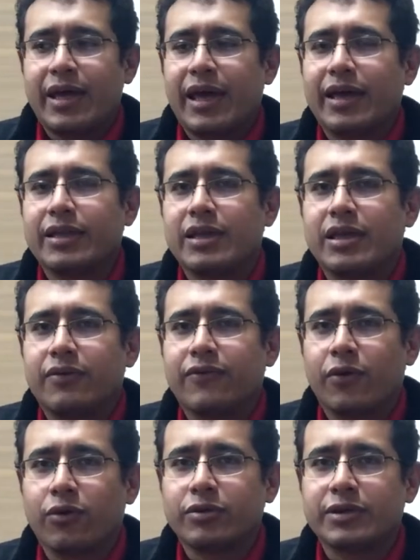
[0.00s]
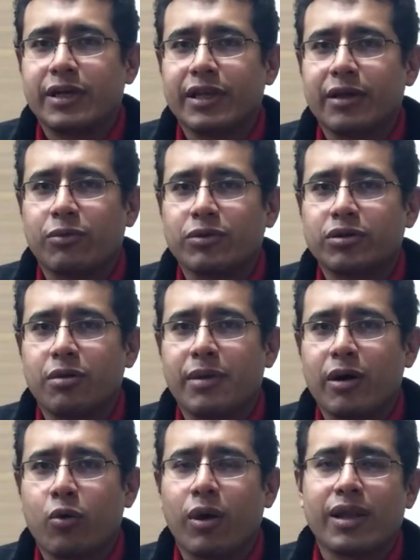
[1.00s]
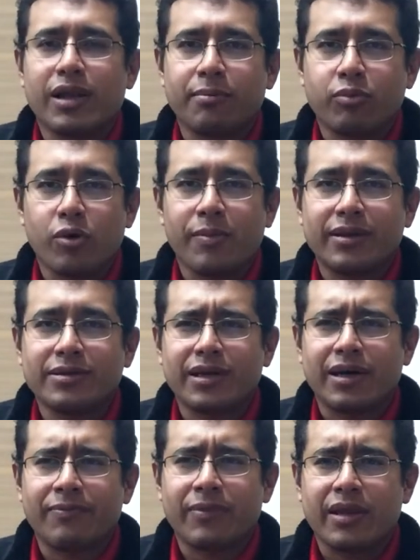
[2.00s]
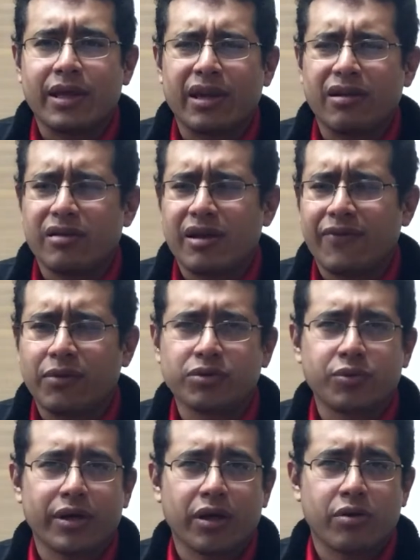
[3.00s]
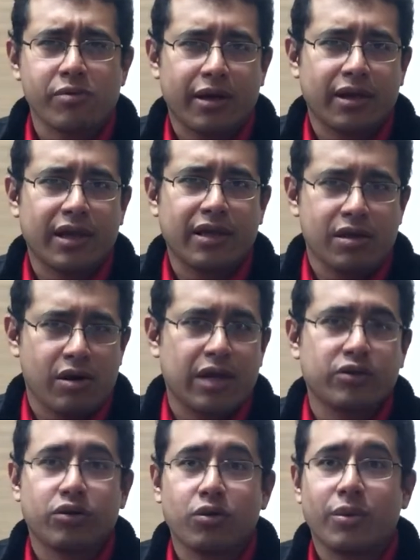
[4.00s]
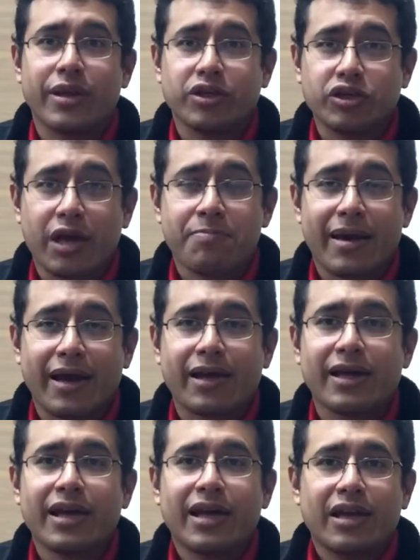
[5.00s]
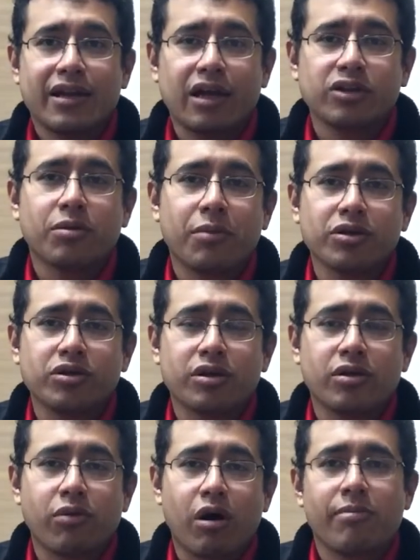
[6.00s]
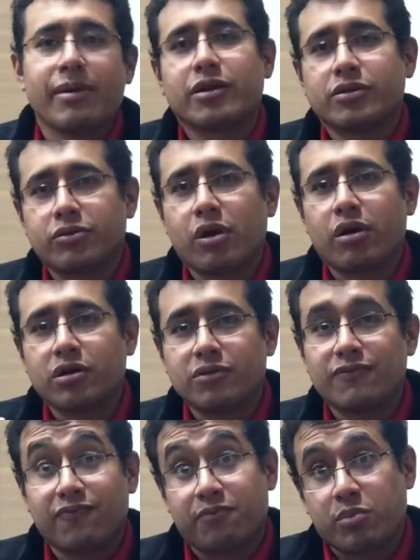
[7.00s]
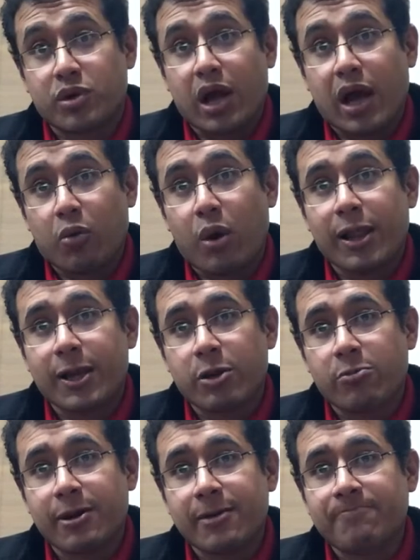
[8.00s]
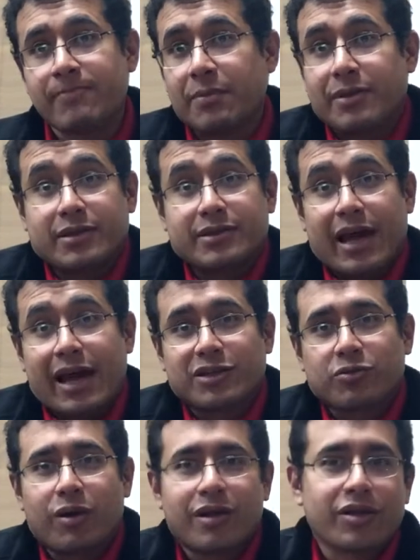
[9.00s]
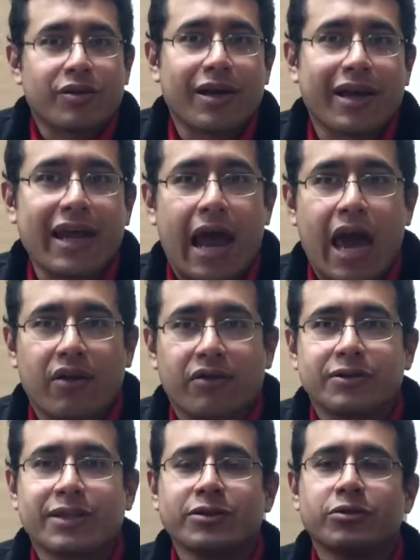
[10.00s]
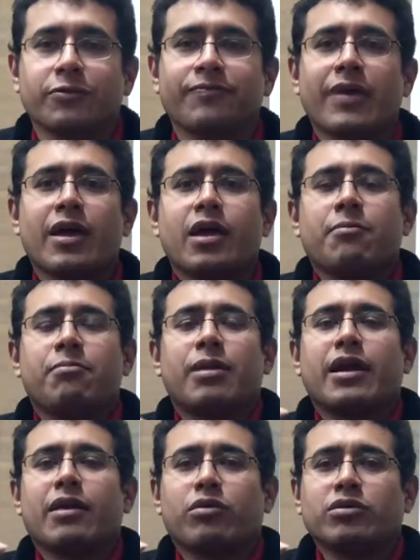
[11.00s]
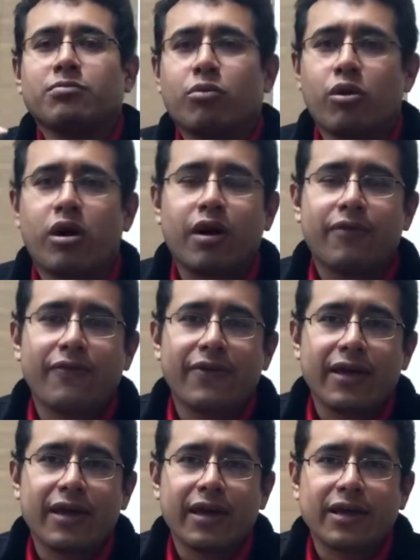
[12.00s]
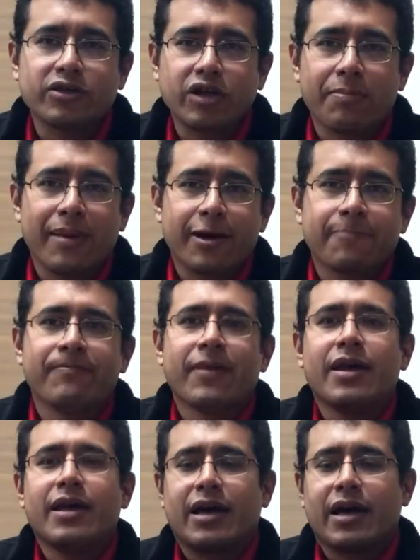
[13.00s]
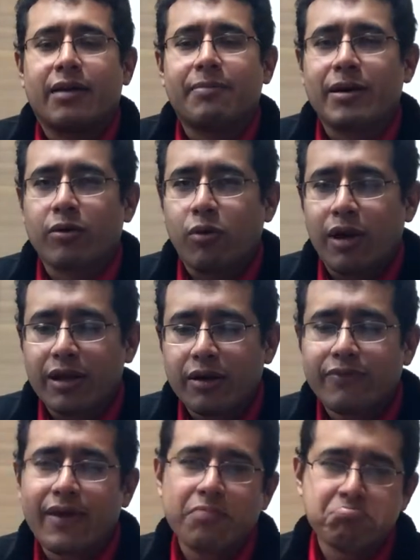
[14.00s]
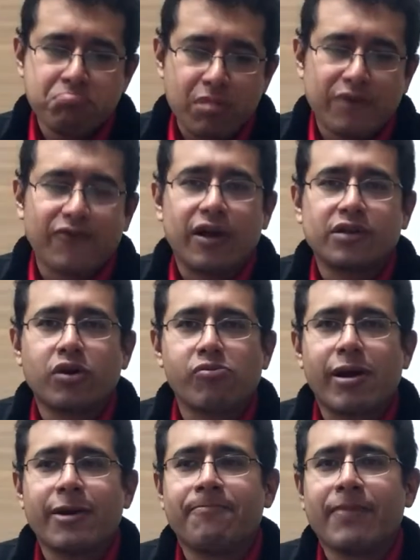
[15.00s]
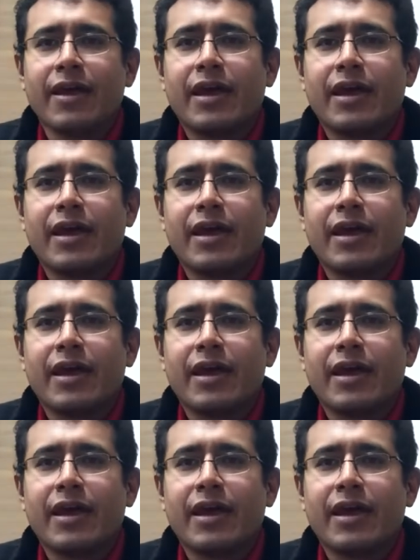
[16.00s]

And then of course there were some quality improvements, and if I was reading correctly, it had to do with the JPEG. Not so much on the RAW, because RAW is pretty high quality already. I mean, it's the highest quality you can get out of the sensor, but it was more of the JPEG, better quality on that as far as I read.